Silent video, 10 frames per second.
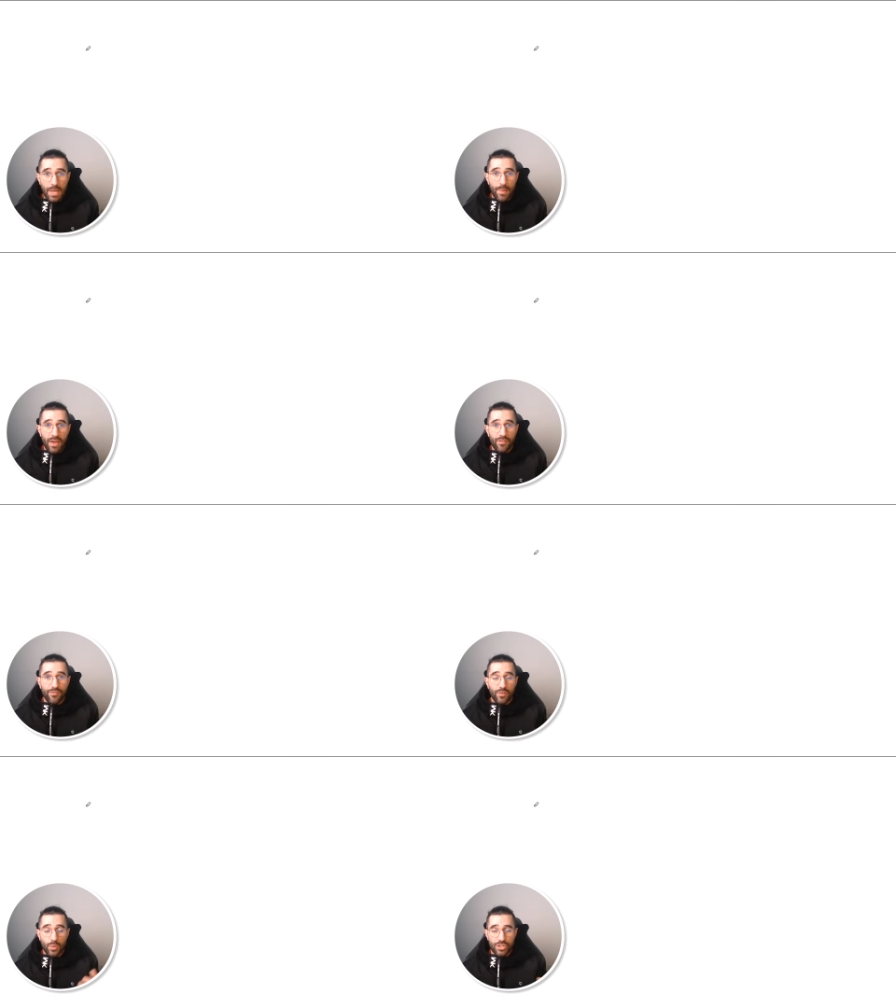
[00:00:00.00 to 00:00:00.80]

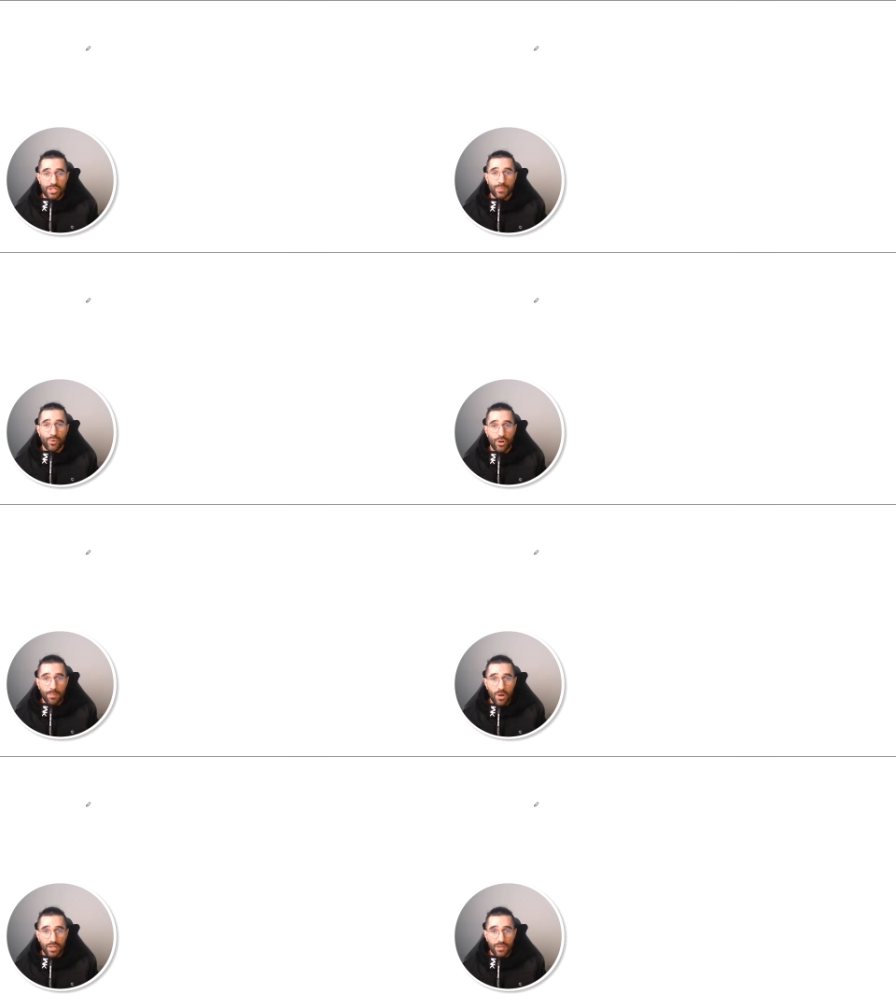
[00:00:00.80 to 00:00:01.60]
PMF, which is product
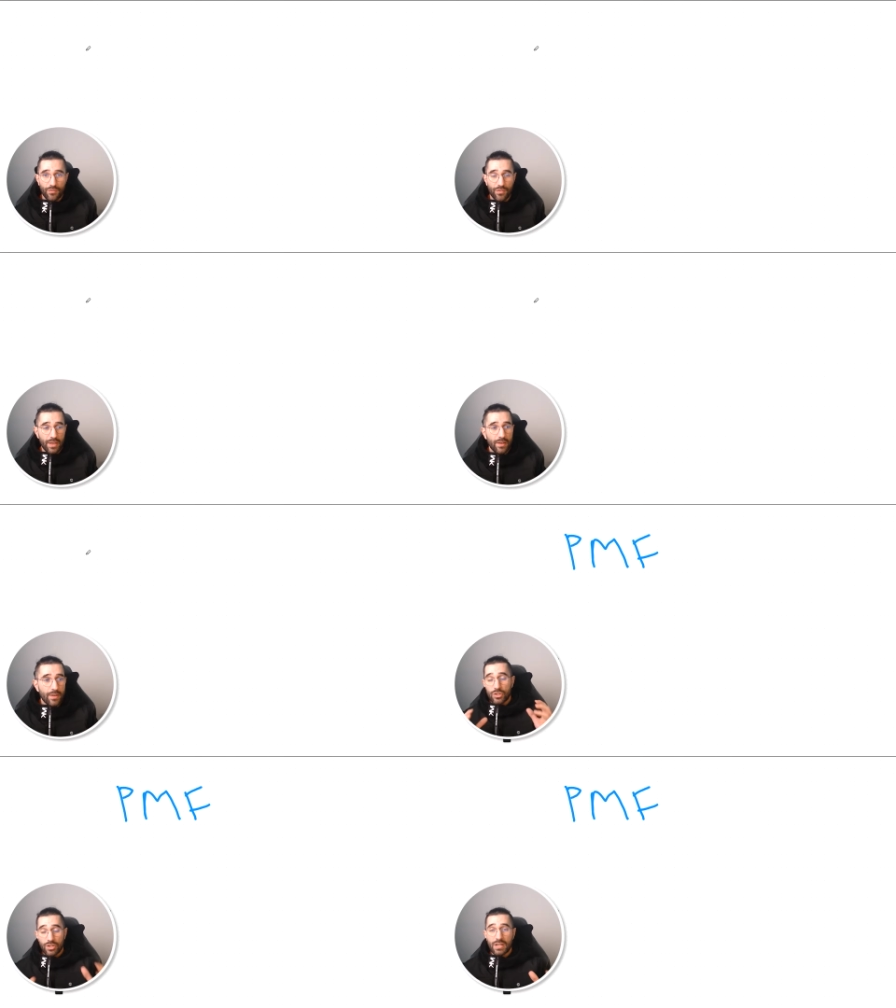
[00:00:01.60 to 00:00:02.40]
market fit.
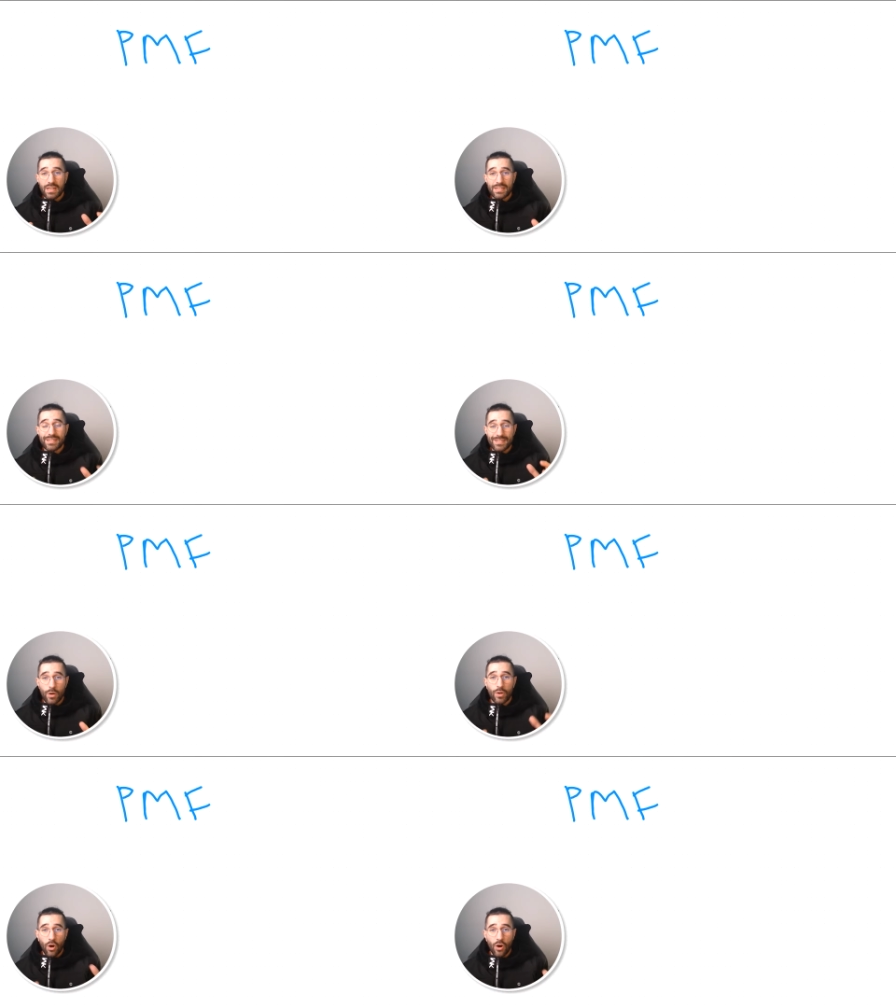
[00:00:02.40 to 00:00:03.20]
You're gonna need to
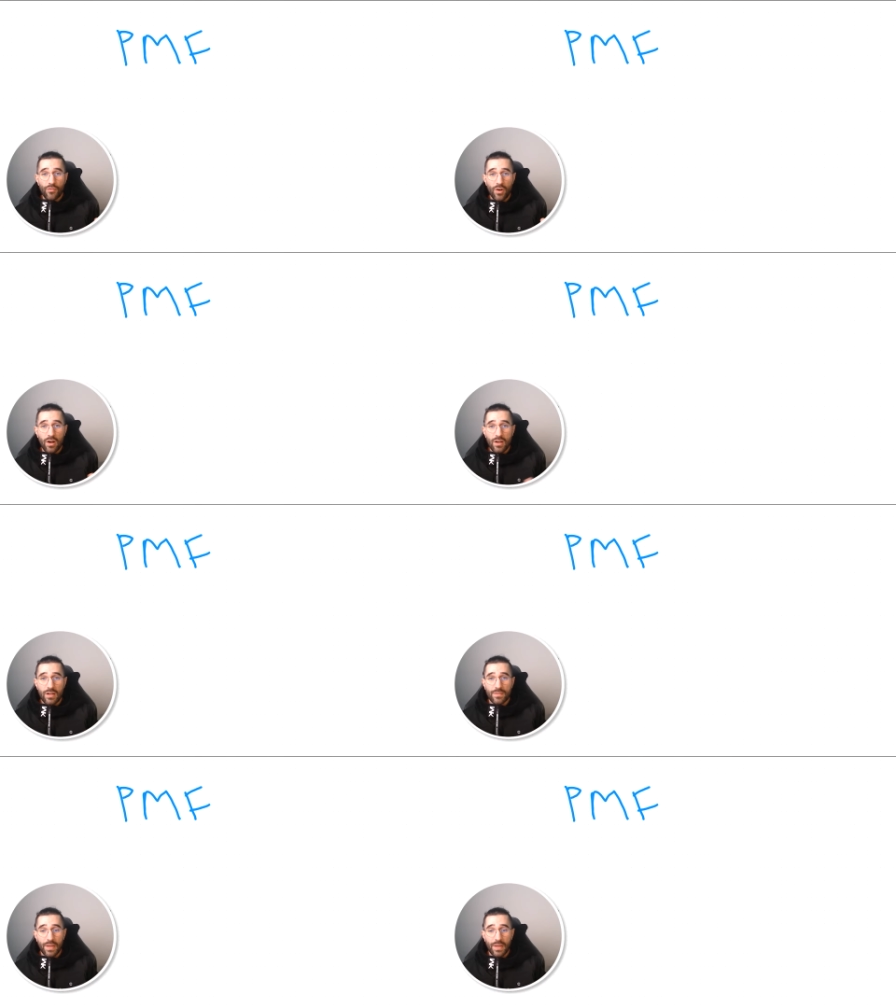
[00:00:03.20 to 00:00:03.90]
sell an offer